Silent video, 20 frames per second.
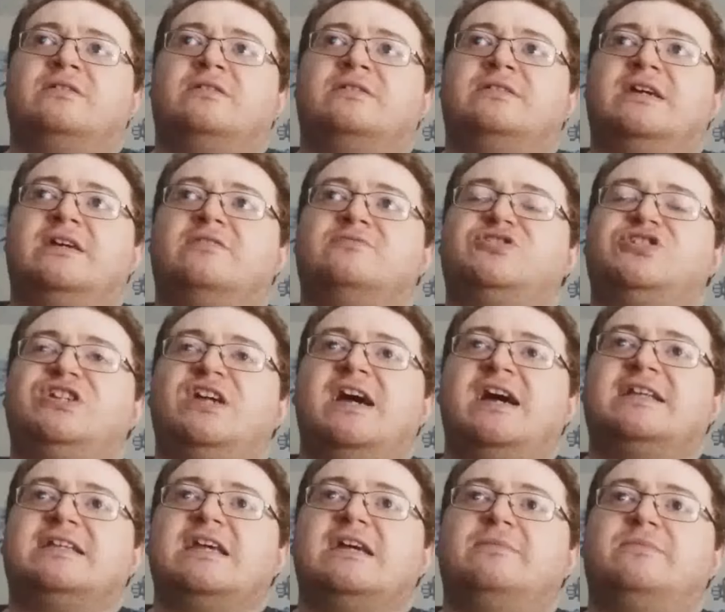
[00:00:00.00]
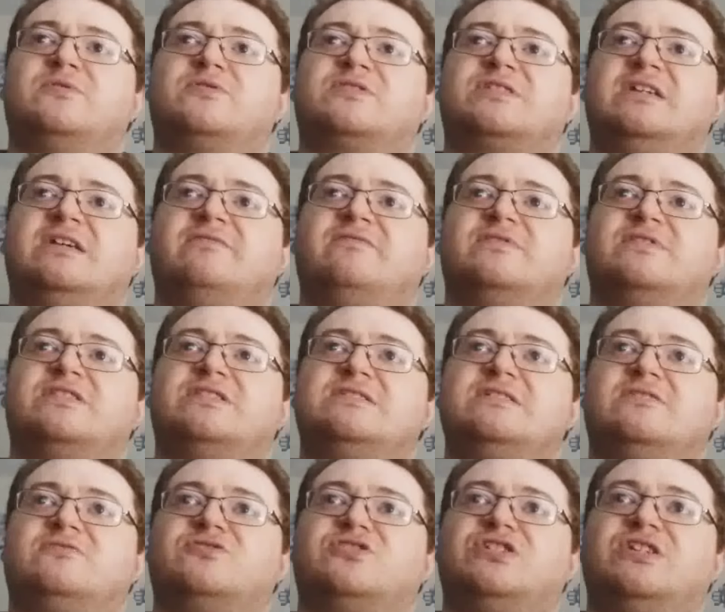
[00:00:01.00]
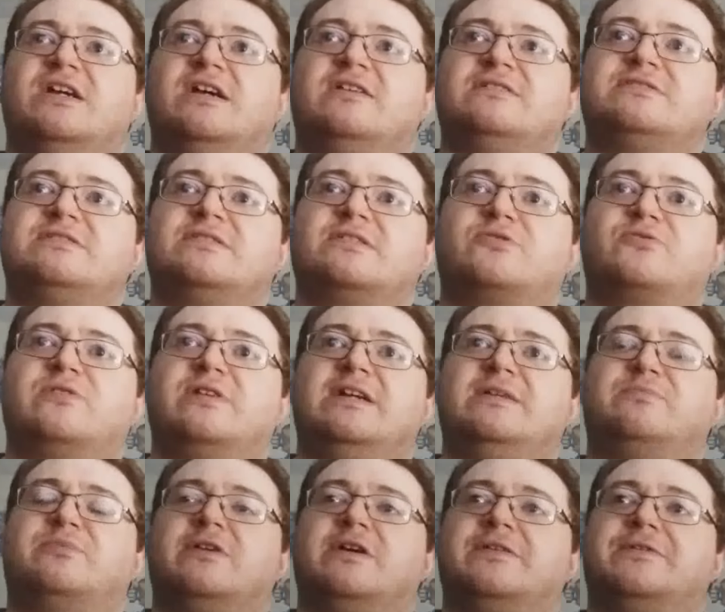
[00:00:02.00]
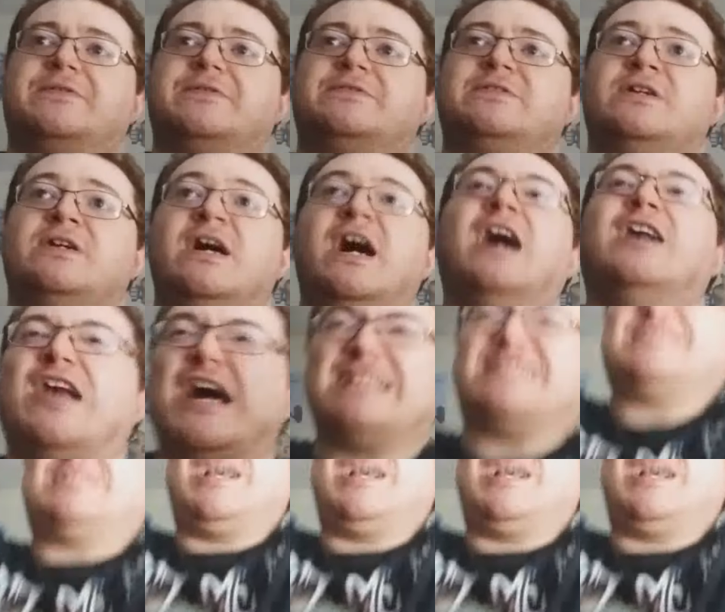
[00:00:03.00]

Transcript: now Chad Gable's giving steel chairs to the Creed brothers. Let's